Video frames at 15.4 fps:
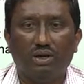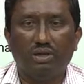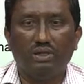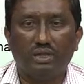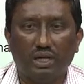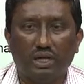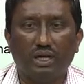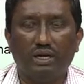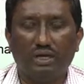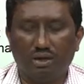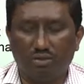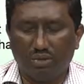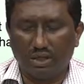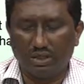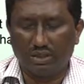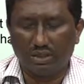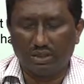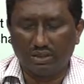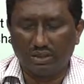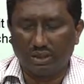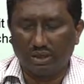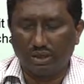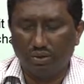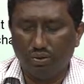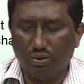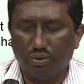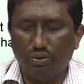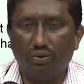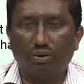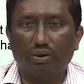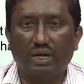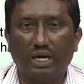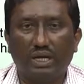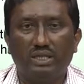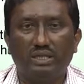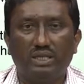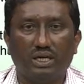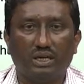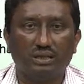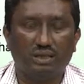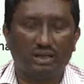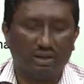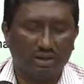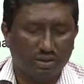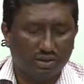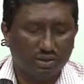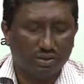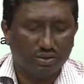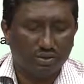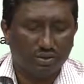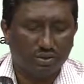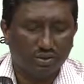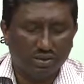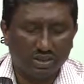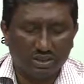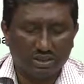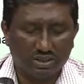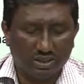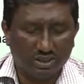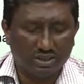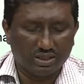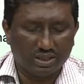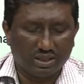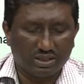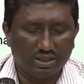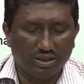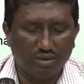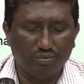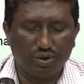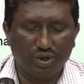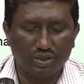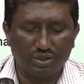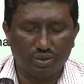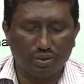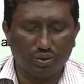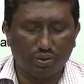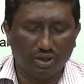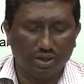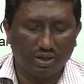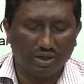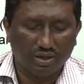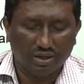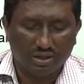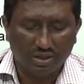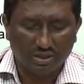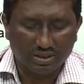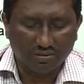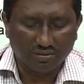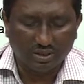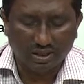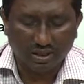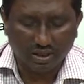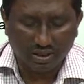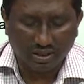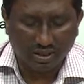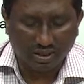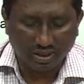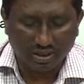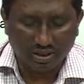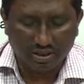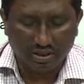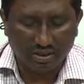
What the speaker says: generated by the circuit due to line charging. So, this surge impedance loading is a very critical